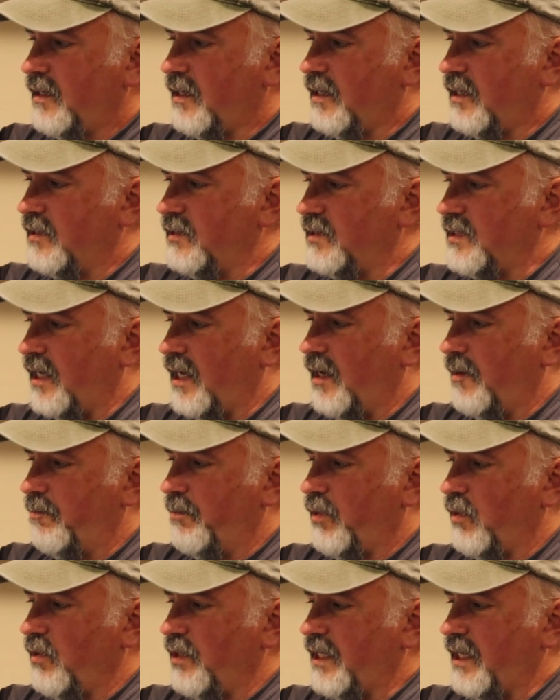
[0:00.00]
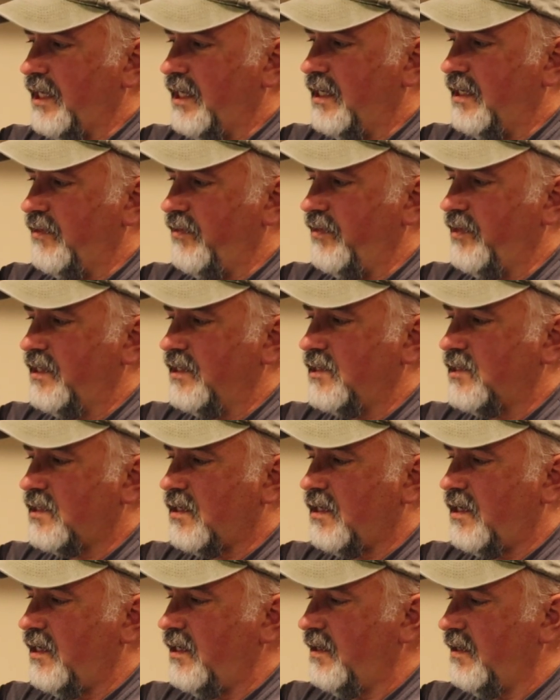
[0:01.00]
because I'm pulling in this
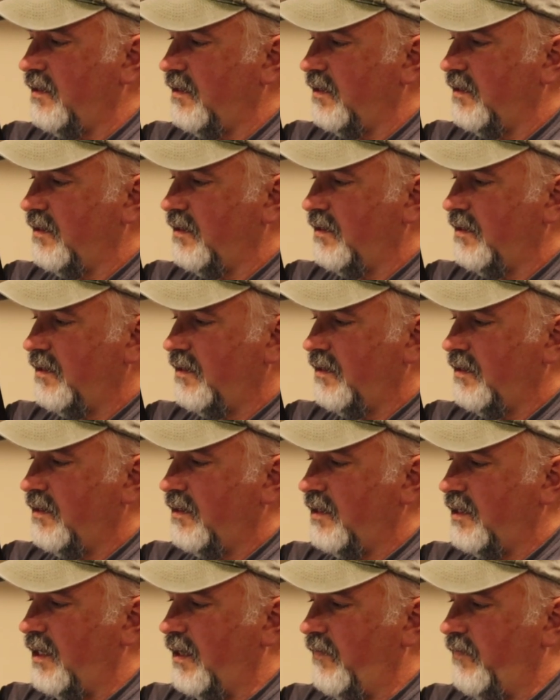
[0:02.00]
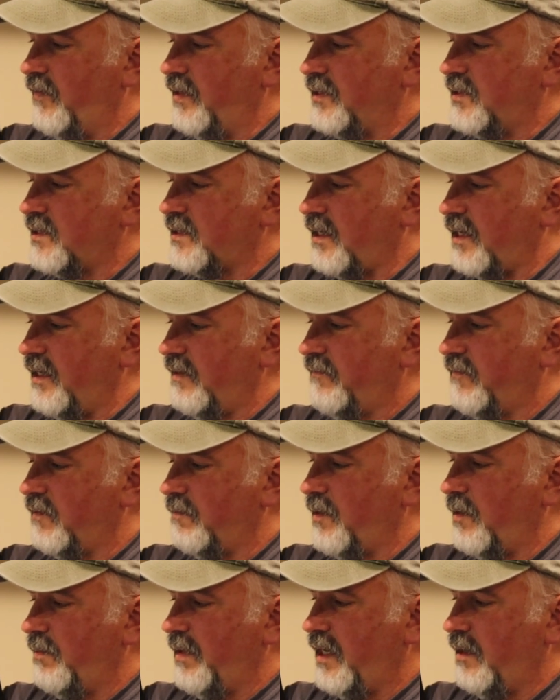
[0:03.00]
side and this side
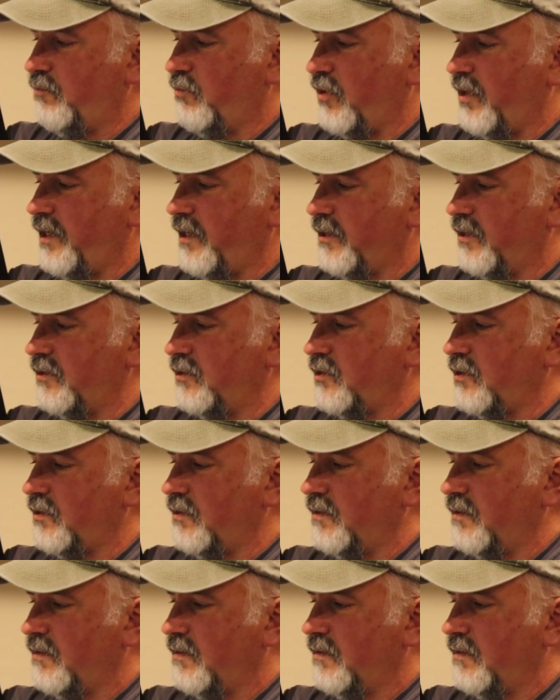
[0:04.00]
from the main breakers.